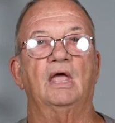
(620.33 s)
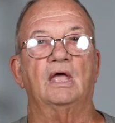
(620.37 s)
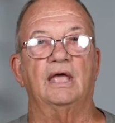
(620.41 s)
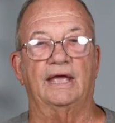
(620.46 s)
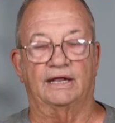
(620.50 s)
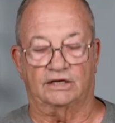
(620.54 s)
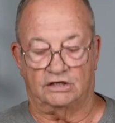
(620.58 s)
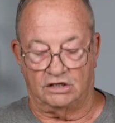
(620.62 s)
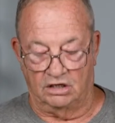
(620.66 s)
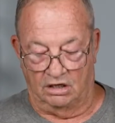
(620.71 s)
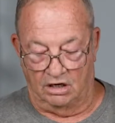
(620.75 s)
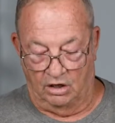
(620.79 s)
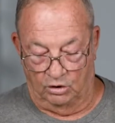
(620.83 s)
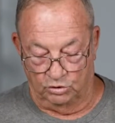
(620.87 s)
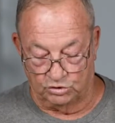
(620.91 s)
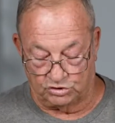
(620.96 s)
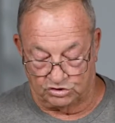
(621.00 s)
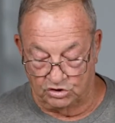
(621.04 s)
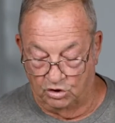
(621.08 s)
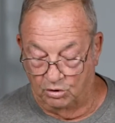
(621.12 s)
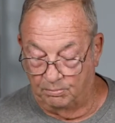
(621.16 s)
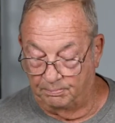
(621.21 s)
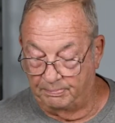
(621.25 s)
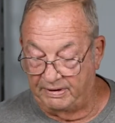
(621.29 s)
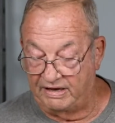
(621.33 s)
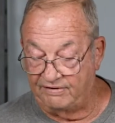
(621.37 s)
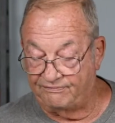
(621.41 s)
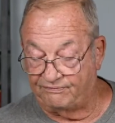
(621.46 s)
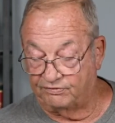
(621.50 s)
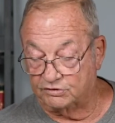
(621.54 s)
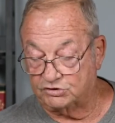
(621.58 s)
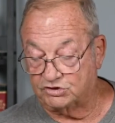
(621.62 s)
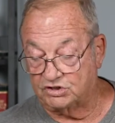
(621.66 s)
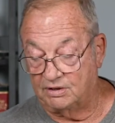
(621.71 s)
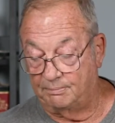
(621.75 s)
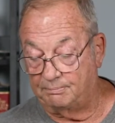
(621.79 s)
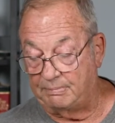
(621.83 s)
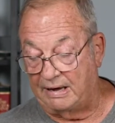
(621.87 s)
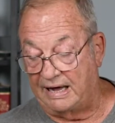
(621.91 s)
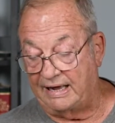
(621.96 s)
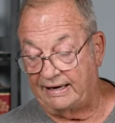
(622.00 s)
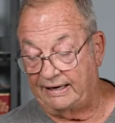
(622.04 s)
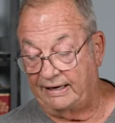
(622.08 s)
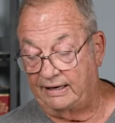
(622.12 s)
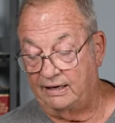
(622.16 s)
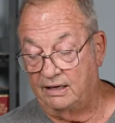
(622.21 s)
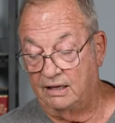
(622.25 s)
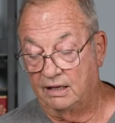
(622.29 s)
It could also be for
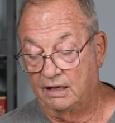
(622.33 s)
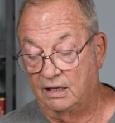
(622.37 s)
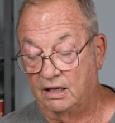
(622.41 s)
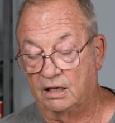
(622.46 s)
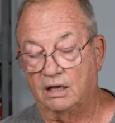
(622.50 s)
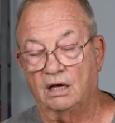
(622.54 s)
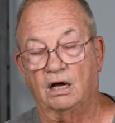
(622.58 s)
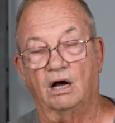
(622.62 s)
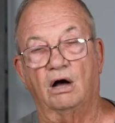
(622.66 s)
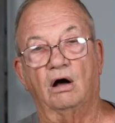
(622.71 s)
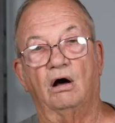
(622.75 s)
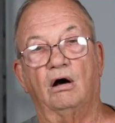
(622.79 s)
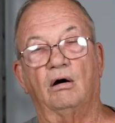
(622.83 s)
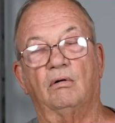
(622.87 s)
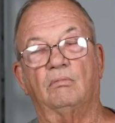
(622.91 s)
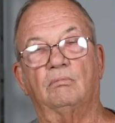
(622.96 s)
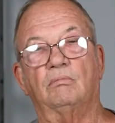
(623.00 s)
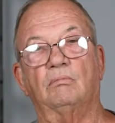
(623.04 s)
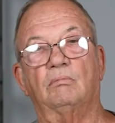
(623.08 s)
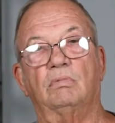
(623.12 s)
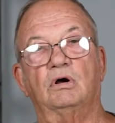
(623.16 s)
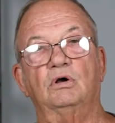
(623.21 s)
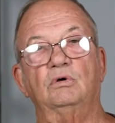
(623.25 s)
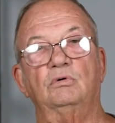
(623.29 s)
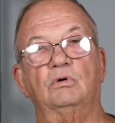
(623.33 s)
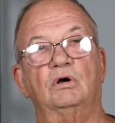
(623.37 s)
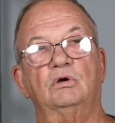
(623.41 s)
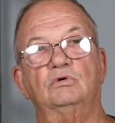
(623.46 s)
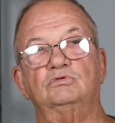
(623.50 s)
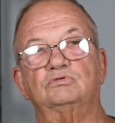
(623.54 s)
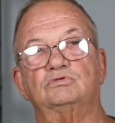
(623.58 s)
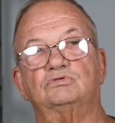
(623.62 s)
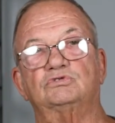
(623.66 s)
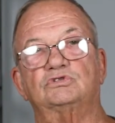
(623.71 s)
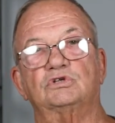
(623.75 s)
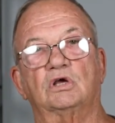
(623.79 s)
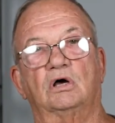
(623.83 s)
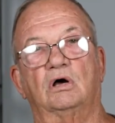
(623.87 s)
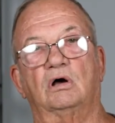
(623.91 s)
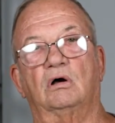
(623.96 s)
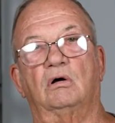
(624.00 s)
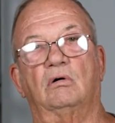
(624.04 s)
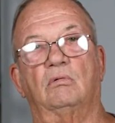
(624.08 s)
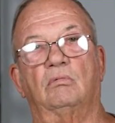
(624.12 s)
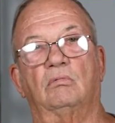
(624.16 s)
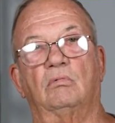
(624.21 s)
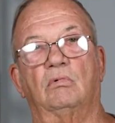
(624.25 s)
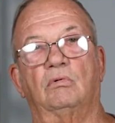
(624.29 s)
somebody uh, who, who's
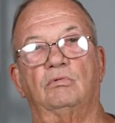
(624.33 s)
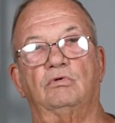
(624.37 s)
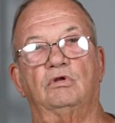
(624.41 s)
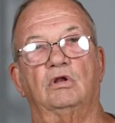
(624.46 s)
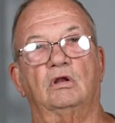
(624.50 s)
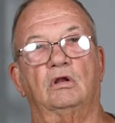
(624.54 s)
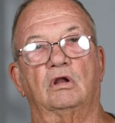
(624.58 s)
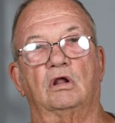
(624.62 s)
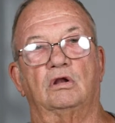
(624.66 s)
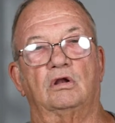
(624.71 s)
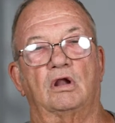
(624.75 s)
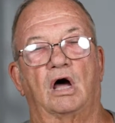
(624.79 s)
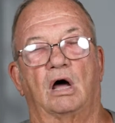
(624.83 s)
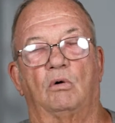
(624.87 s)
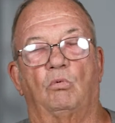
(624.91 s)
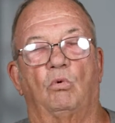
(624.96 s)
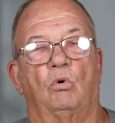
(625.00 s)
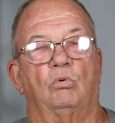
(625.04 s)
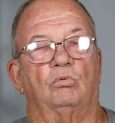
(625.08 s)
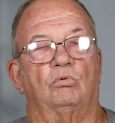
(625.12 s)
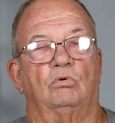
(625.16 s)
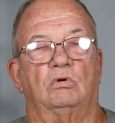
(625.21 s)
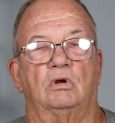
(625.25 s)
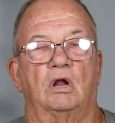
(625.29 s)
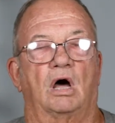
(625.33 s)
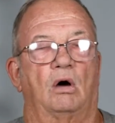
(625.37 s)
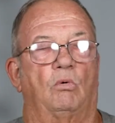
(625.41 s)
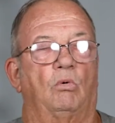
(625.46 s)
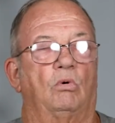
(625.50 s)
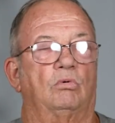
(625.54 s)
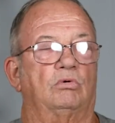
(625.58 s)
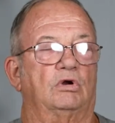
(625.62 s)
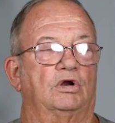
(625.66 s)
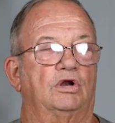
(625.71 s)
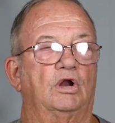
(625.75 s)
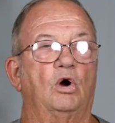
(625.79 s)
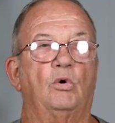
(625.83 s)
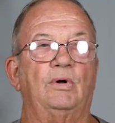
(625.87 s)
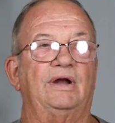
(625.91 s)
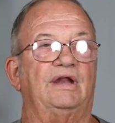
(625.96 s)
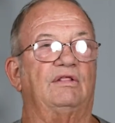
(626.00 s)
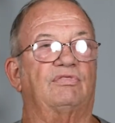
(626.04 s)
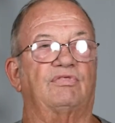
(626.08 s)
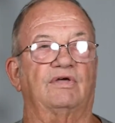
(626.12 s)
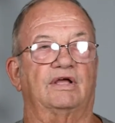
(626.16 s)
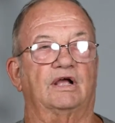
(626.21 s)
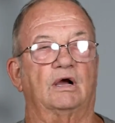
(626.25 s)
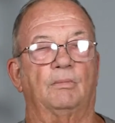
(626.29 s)
uh, not want, not wanting to know
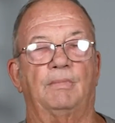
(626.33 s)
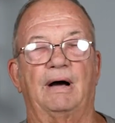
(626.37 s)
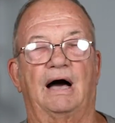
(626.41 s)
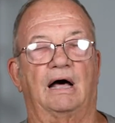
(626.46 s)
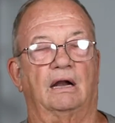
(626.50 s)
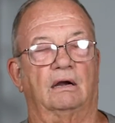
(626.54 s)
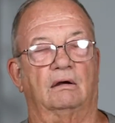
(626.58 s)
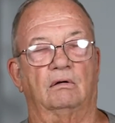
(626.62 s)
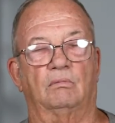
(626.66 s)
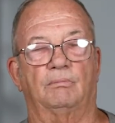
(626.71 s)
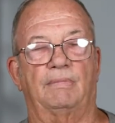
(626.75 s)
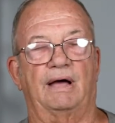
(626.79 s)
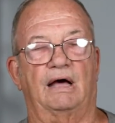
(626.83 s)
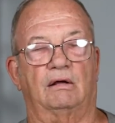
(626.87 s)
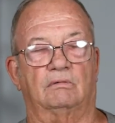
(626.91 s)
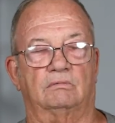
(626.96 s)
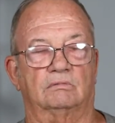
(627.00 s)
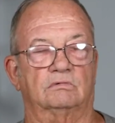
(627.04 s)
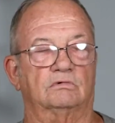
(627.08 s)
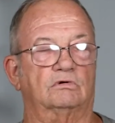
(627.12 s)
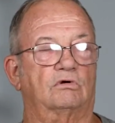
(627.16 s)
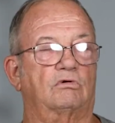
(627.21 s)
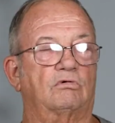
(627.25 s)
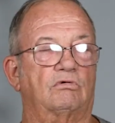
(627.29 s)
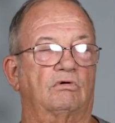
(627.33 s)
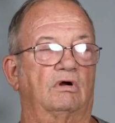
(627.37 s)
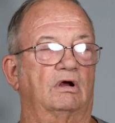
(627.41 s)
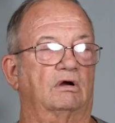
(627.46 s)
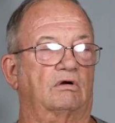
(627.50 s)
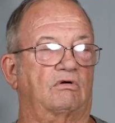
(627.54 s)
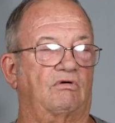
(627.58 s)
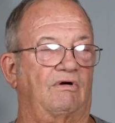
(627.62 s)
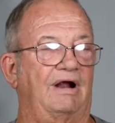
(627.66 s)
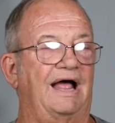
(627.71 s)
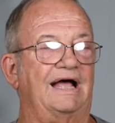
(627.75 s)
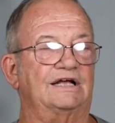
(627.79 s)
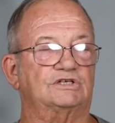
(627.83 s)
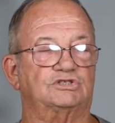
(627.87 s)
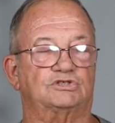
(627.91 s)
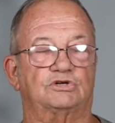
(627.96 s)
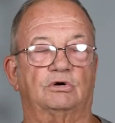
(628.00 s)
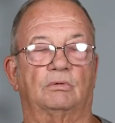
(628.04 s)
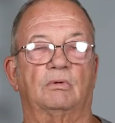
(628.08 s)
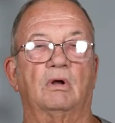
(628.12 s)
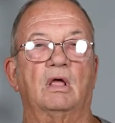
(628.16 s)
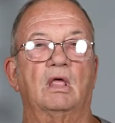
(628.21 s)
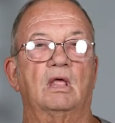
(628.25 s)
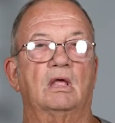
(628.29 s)
anything about about uh, Christ
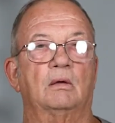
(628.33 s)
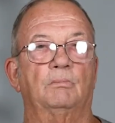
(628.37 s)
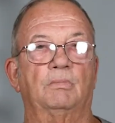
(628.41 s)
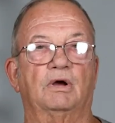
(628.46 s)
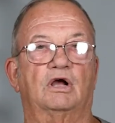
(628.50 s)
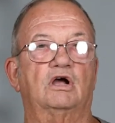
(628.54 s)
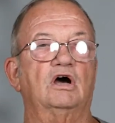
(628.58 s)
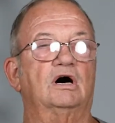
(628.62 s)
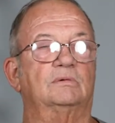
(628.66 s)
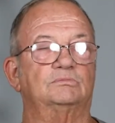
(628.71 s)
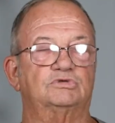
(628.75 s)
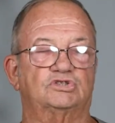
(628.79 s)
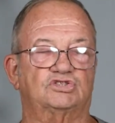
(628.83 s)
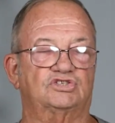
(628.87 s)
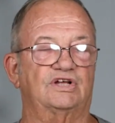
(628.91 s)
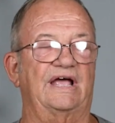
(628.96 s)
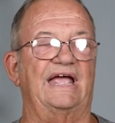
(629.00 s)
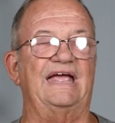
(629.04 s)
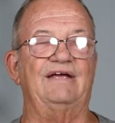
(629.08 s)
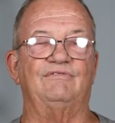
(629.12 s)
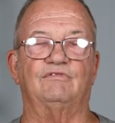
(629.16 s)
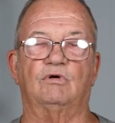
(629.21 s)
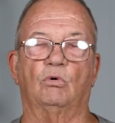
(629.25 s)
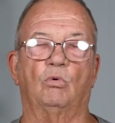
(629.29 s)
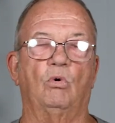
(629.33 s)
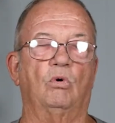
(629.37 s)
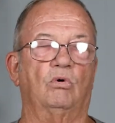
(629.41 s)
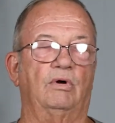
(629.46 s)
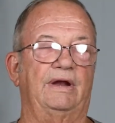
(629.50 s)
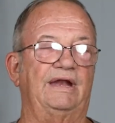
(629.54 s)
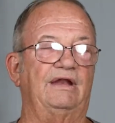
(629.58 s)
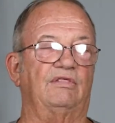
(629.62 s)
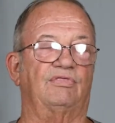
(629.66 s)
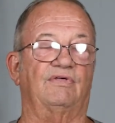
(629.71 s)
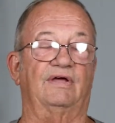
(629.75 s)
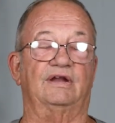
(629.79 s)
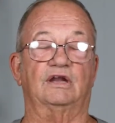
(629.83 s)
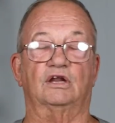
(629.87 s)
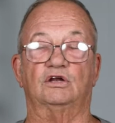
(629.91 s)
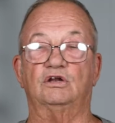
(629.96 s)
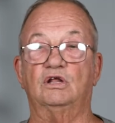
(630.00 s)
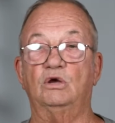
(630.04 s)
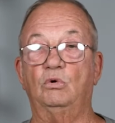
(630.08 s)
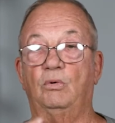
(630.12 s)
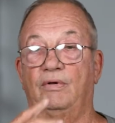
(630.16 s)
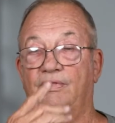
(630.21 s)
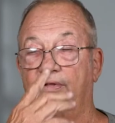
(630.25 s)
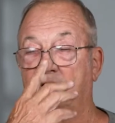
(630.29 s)
or become saved or want anything to
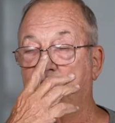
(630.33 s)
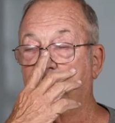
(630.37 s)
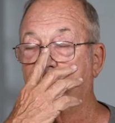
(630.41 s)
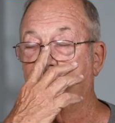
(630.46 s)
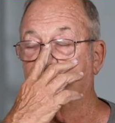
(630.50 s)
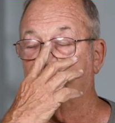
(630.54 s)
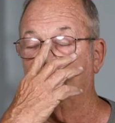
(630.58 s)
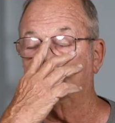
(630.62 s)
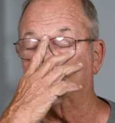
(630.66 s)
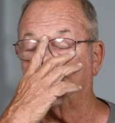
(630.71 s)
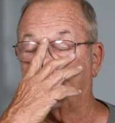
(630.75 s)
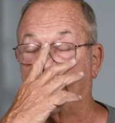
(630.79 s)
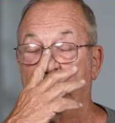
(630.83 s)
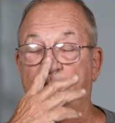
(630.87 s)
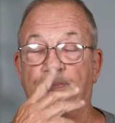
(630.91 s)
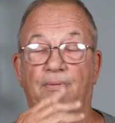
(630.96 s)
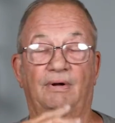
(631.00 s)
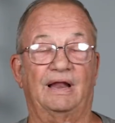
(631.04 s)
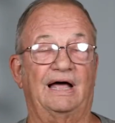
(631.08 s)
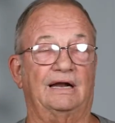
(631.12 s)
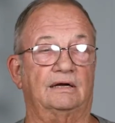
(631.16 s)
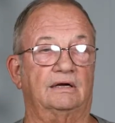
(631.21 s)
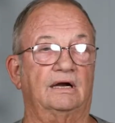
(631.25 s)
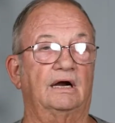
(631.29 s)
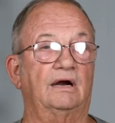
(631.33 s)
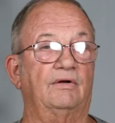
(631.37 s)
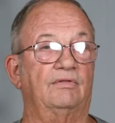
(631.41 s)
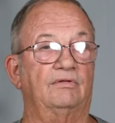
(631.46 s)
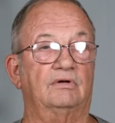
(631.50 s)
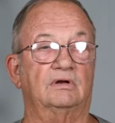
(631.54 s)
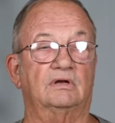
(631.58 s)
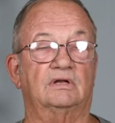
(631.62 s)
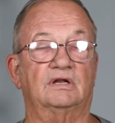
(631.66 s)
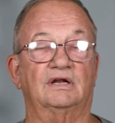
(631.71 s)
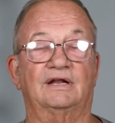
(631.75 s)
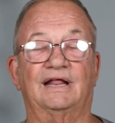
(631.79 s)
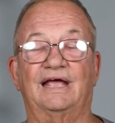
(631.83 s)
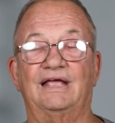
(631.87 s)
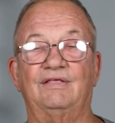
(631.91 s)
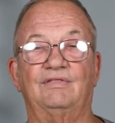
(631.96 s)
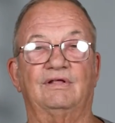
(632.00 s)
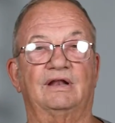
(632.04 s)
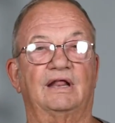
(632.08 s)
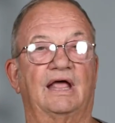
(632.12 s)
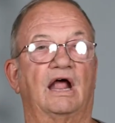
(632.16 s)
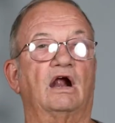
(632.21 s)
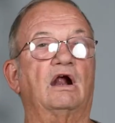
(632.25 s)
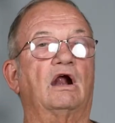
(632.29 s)
do with it. There's people out there that, today
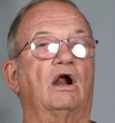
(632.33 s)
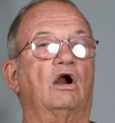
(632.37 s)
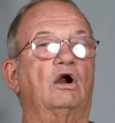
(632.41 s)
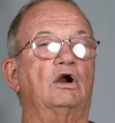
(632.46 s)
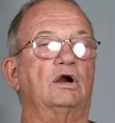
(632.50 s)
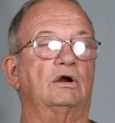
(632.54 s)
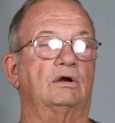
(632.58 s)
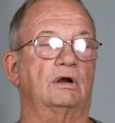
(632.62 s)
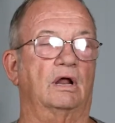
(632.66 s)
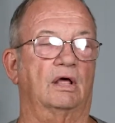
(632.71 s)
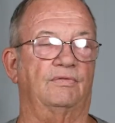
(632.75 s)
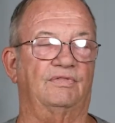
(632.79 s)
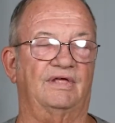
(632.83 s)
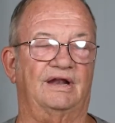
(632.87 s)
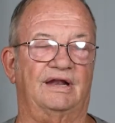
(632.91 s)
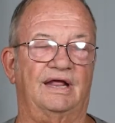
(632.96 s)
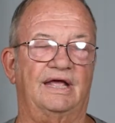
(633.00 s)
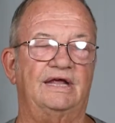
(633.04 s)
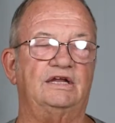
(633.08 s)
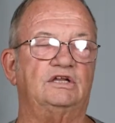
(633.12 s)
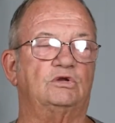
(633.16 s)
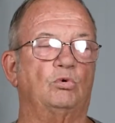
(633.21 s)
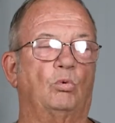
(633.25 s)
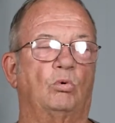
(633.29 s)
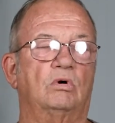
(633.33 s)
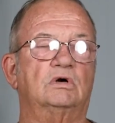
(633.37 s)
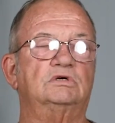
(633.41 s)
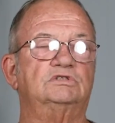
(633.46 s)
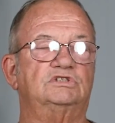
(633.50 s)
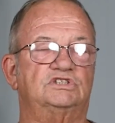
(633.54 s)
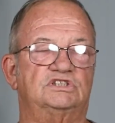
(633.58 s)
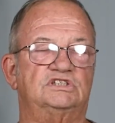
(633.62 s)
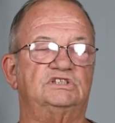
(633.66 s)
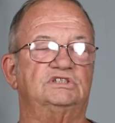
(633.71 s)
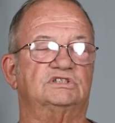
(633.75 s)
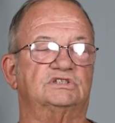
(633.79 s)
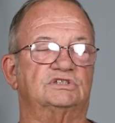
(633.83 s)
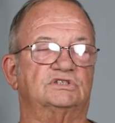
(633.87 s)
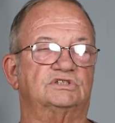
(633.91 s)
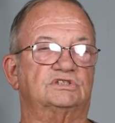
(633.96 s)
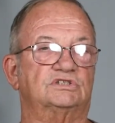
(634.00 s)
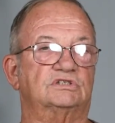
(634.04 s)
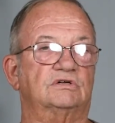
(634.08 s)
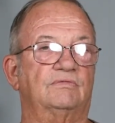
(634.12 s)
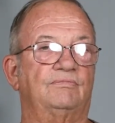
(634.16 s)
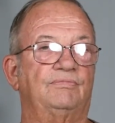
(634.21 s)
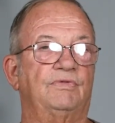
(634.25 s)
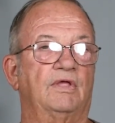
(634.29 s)
that hurt uh, that hate the word
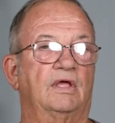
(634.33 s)
Jesus.